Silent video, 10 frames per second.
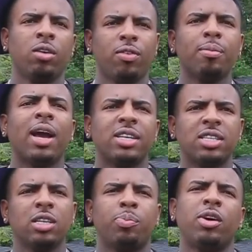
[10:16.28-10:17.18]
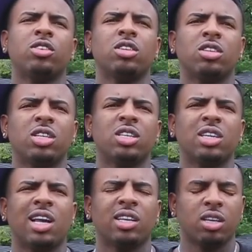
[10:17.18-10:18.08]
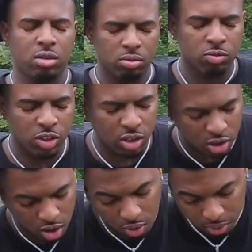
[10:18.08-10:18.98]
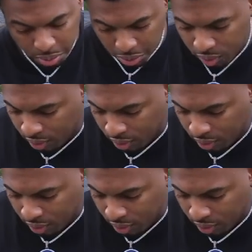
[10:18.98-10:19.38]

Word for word: Feel me? I still post your shit and shit yeah, like yeah, that. Yeah, yeah. Shit, shit. Real nigga.